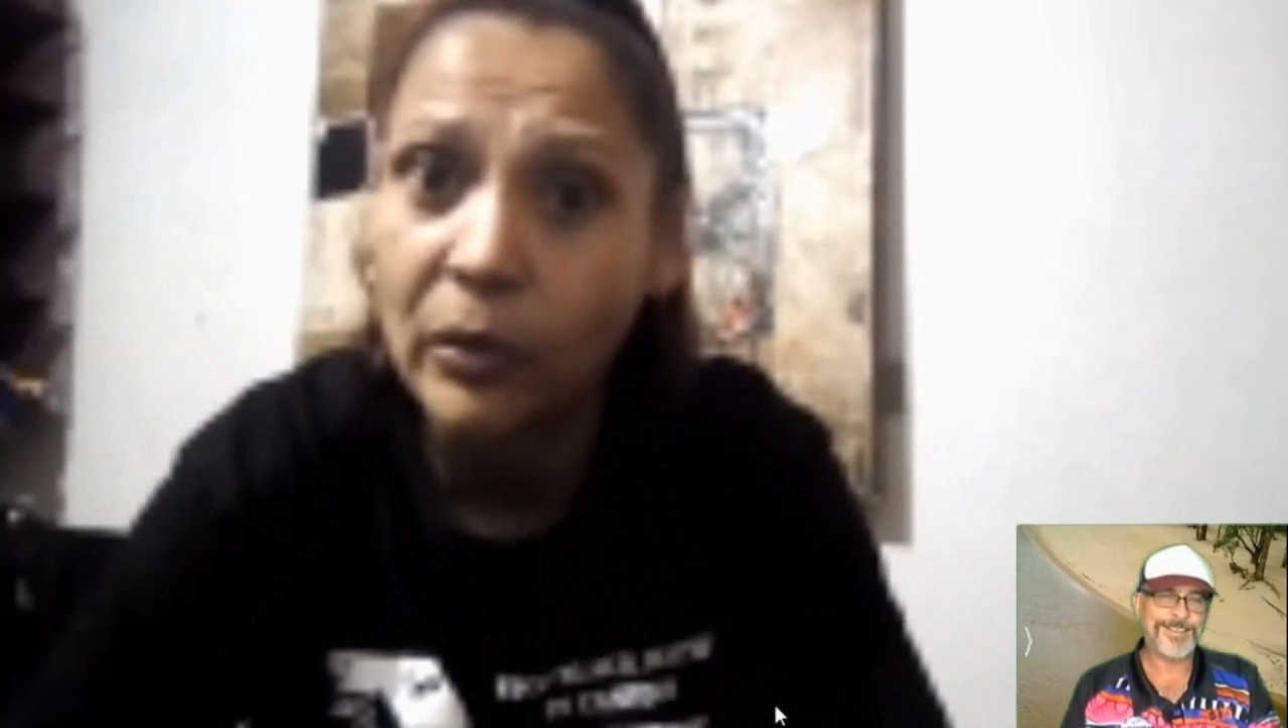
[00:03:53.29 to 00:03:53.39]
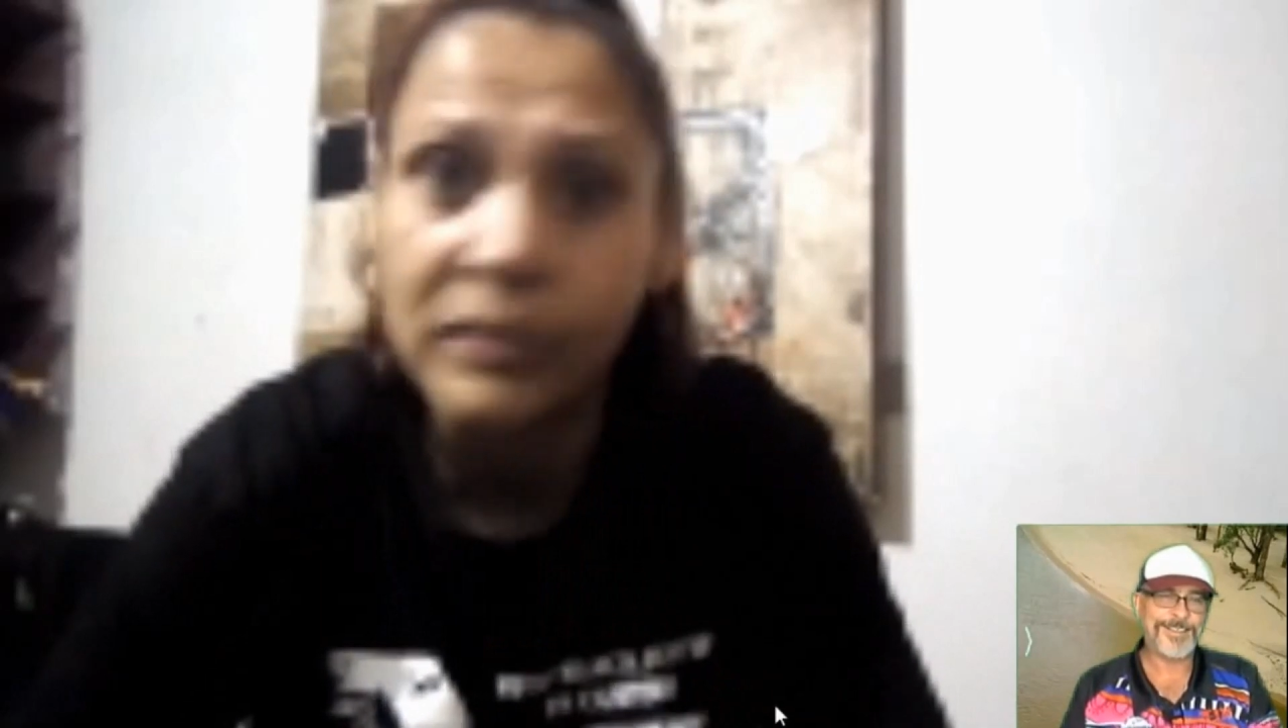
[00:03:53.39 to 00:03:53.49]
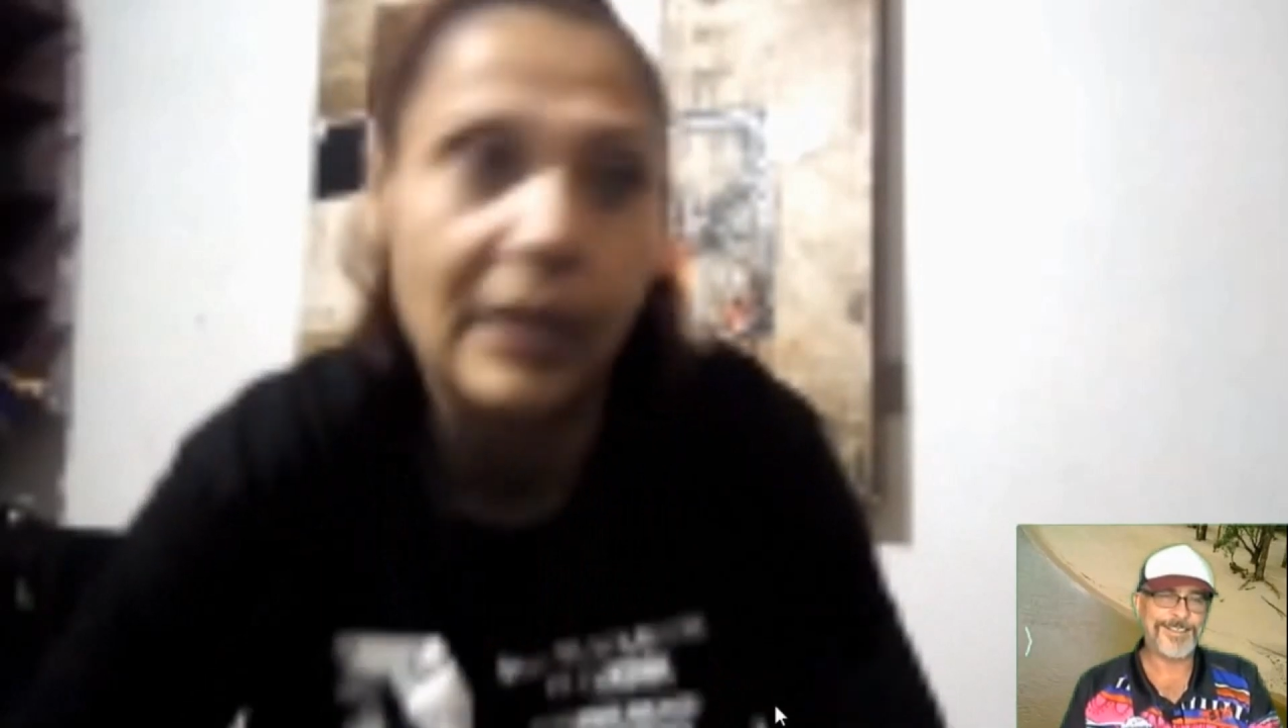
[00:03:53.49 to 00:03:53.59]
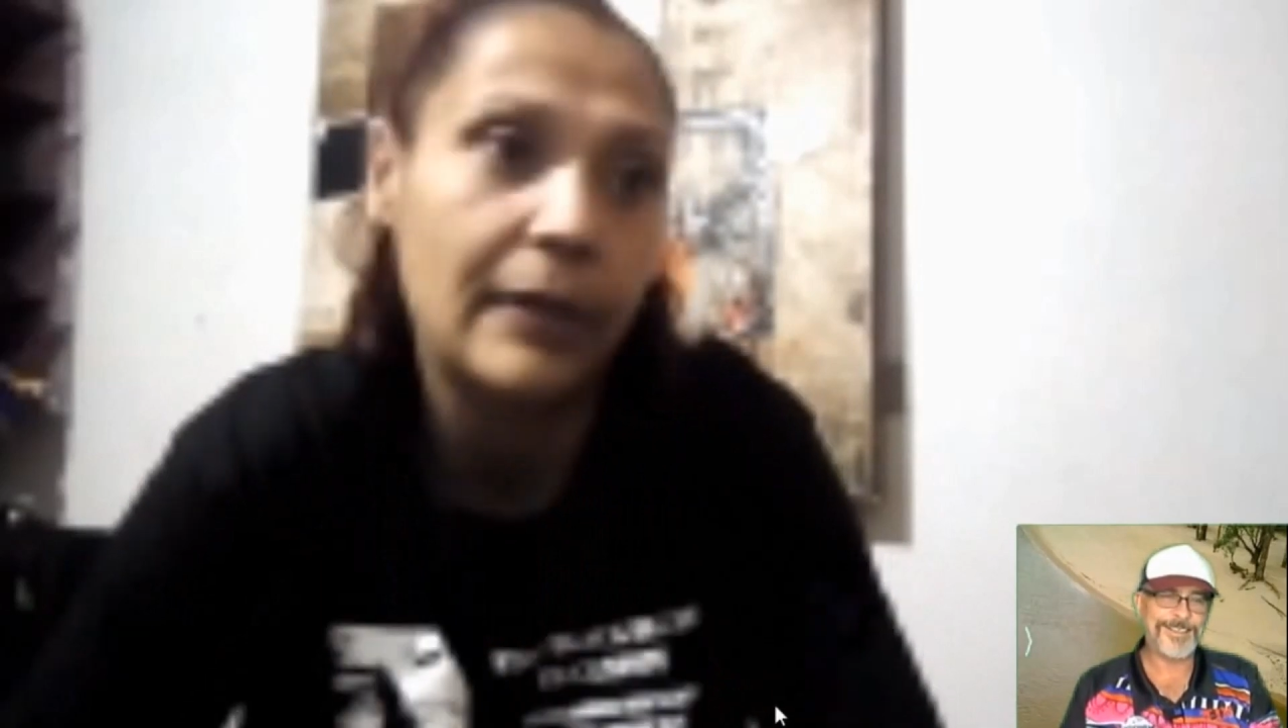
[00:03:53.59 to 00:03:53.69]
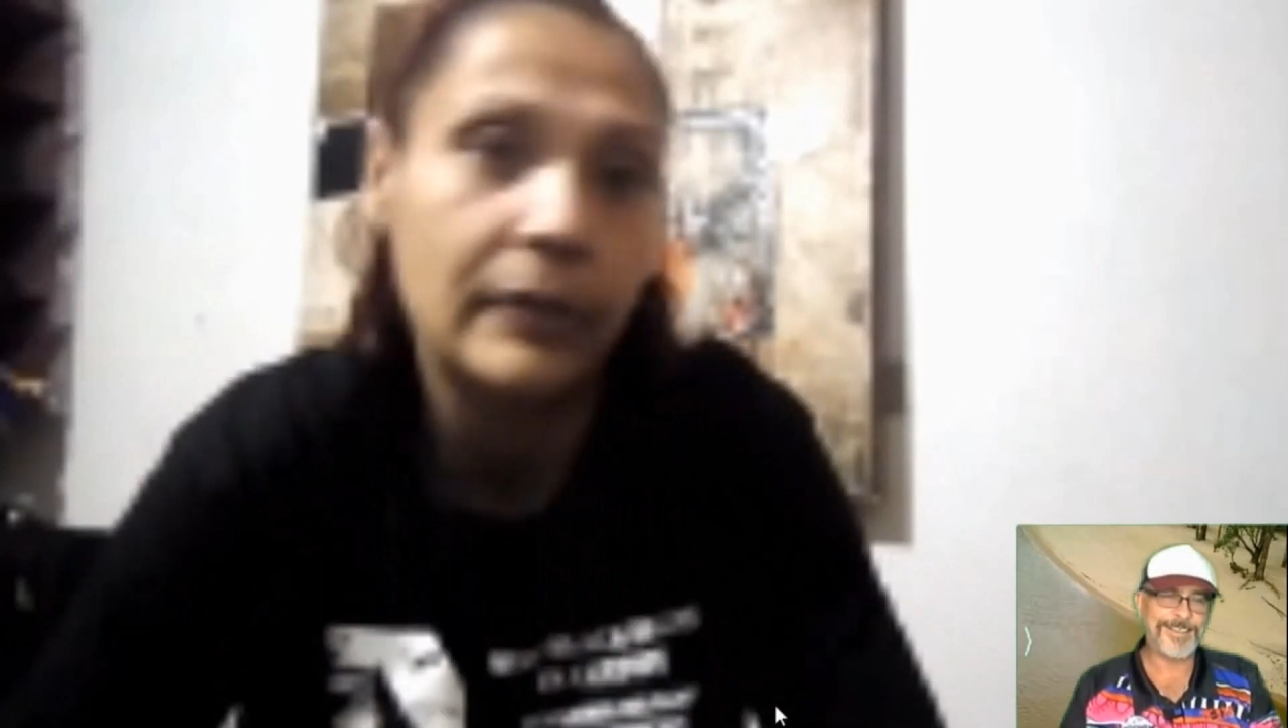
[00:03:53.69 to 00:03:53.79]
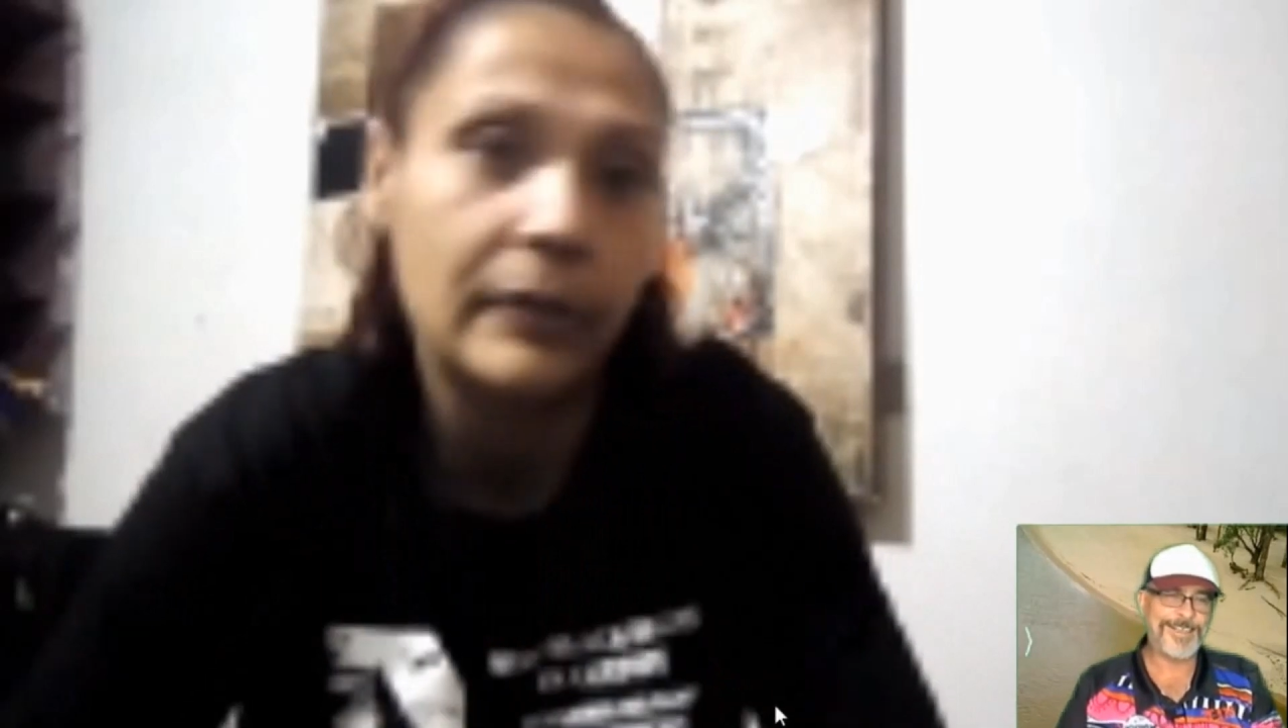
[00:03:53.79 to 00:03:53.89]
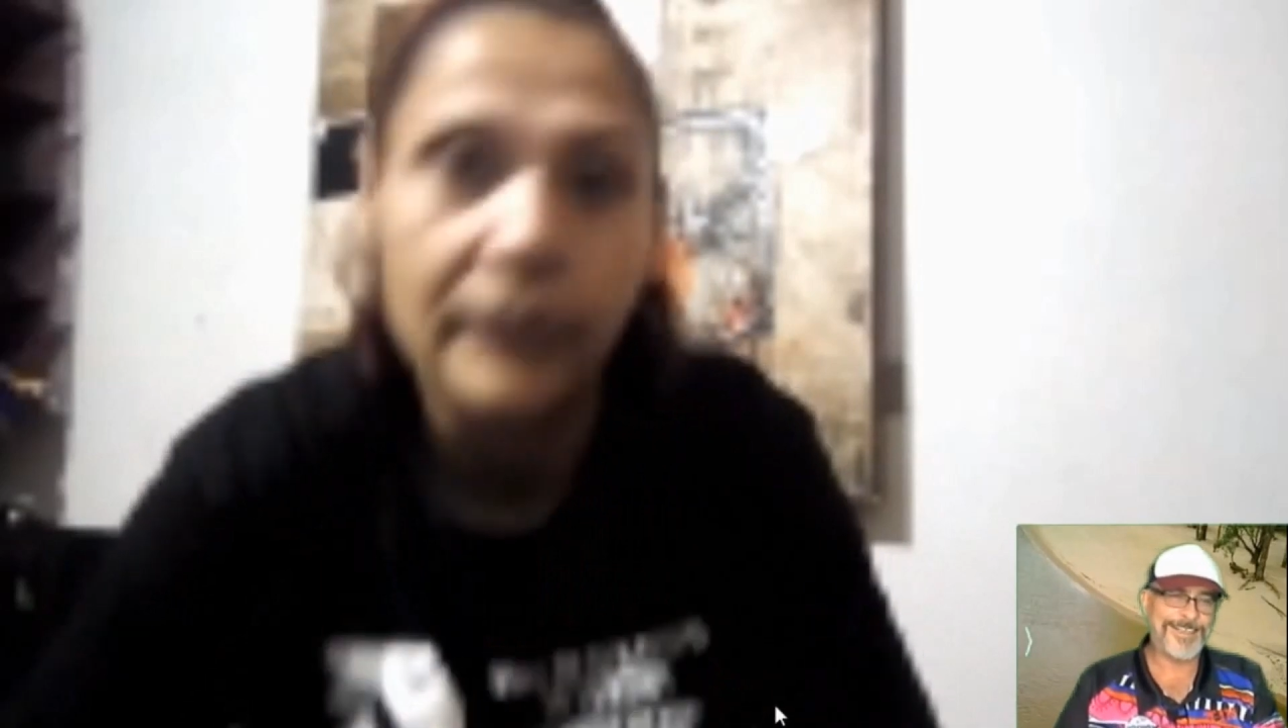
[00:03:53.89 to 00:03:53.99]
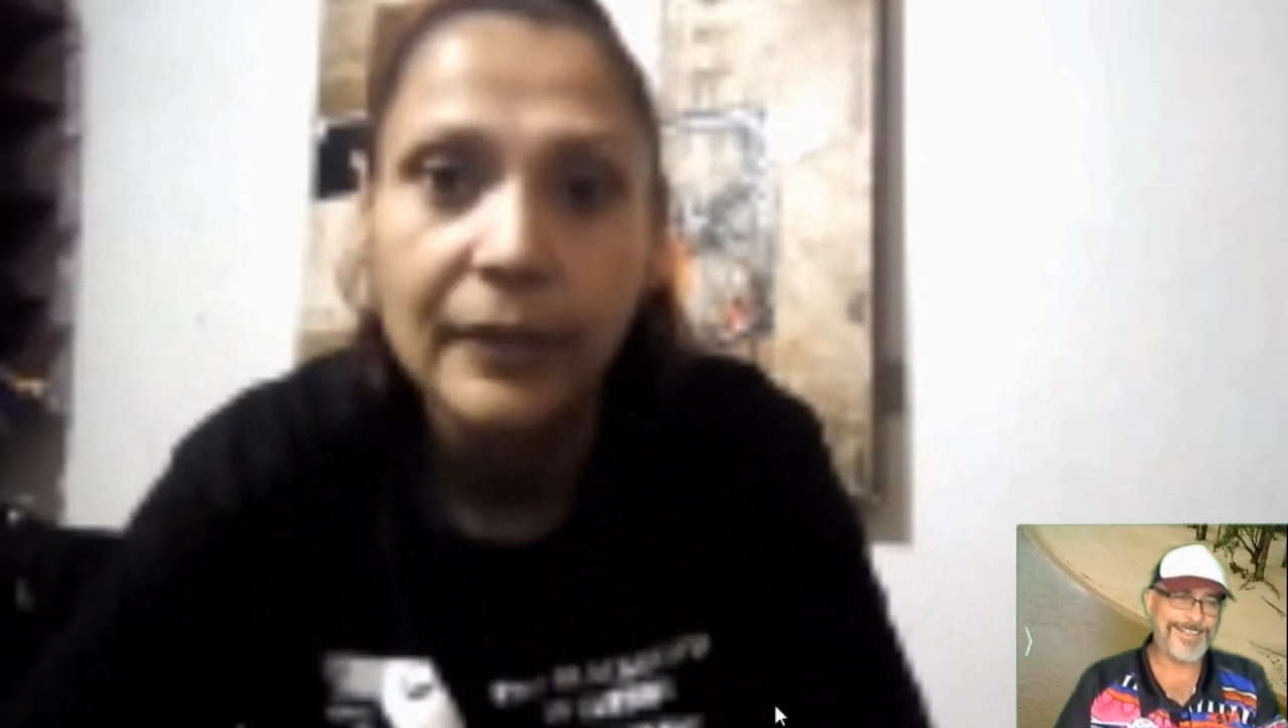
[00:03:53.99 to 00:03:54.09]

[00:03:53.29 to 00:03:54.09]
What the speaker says: So